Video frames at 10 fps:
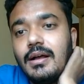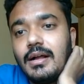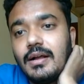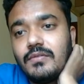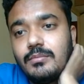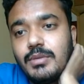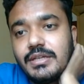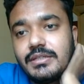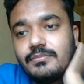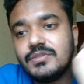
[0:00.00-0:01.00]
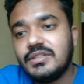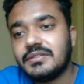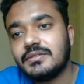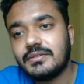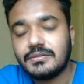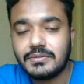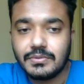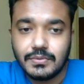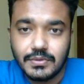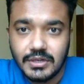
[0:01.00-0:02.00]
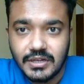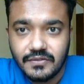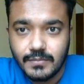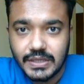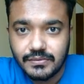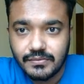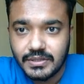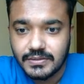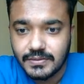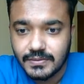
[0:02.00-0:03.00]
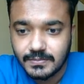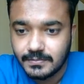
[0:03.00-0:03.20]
I will play some chess to relieve my stress.